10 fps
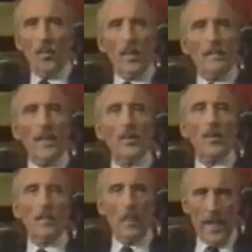we may
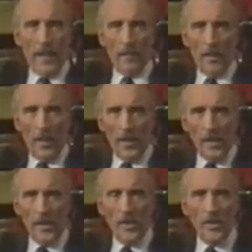look back upon
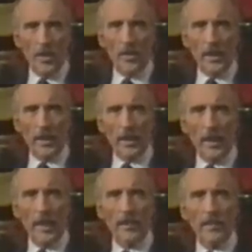his enduring and
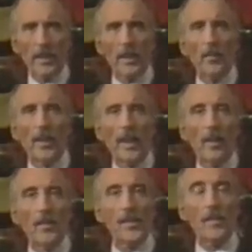lively
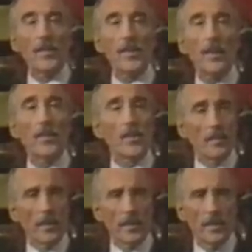career with some
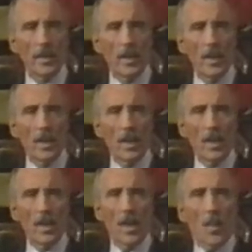astonishment.
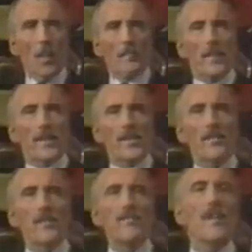What makes
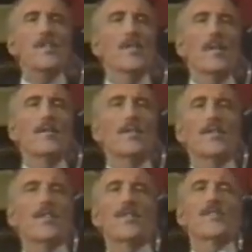him as fascinating
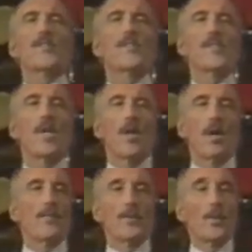to citizens
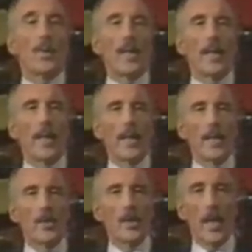of the nuclear
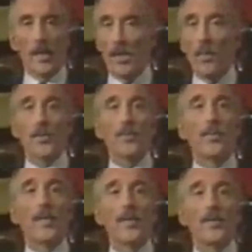age as he was to
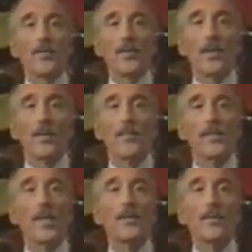readers at the turn of the
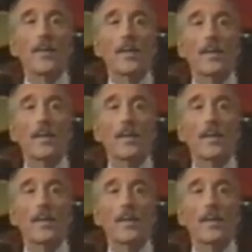century?